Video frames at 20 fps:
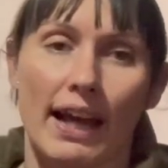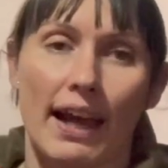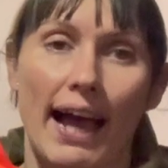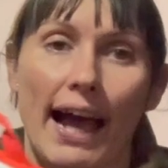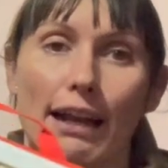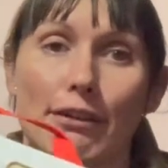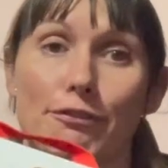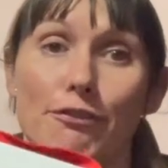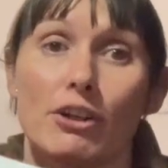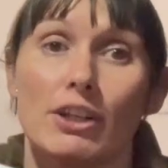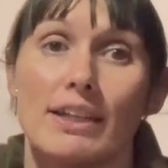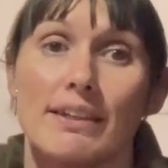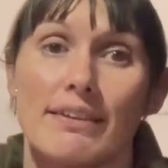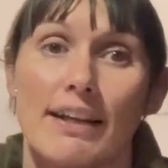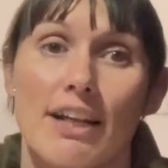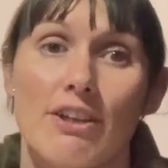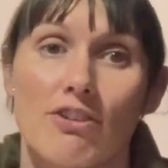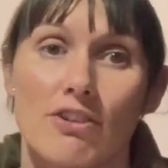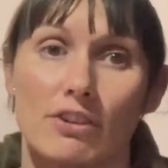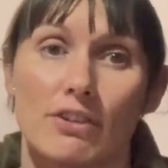I had full
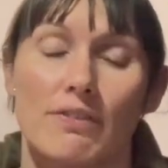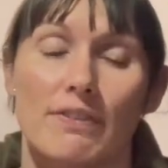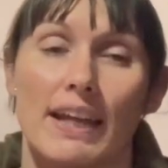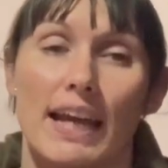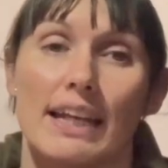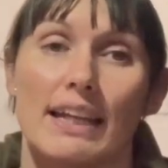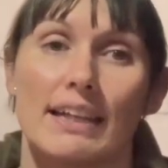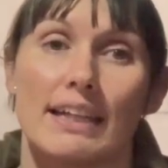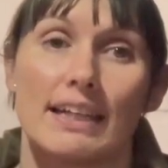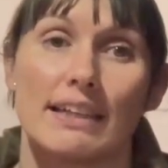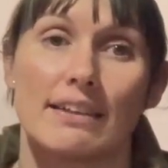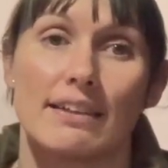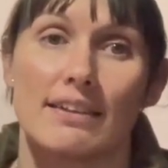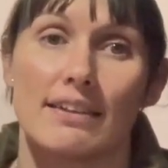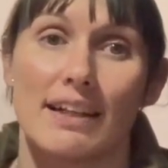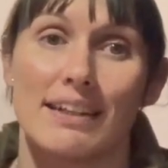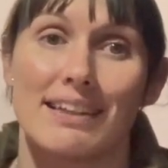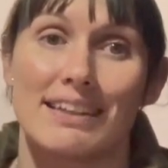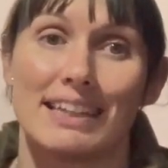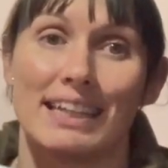intentions of getting these because
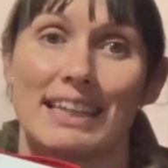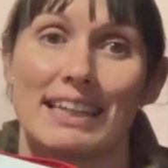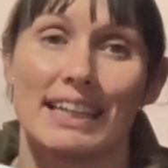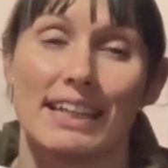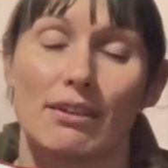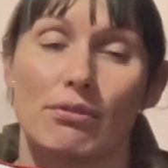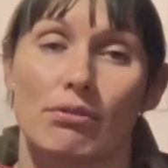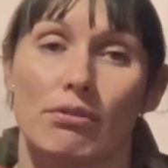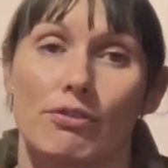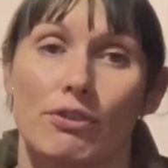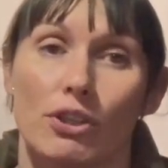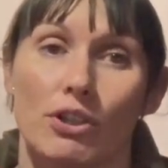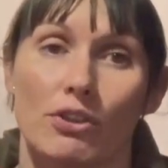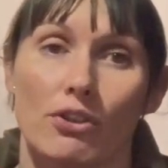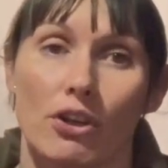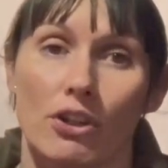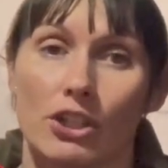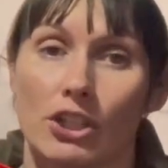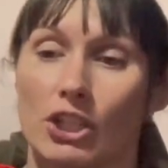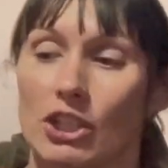I'd seen these reviewed
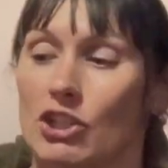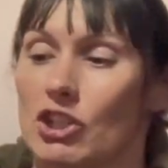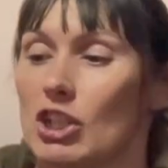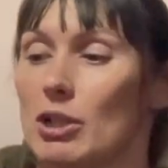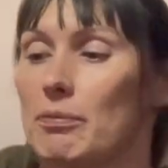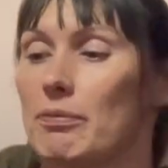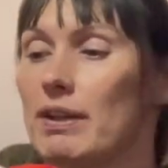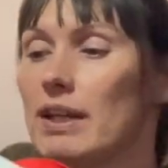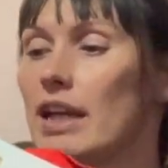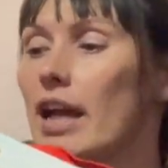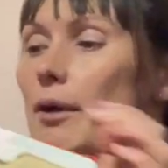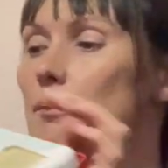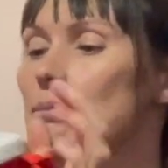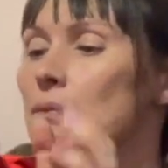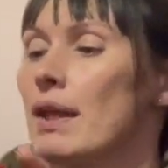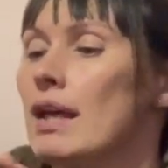on a YouTube video.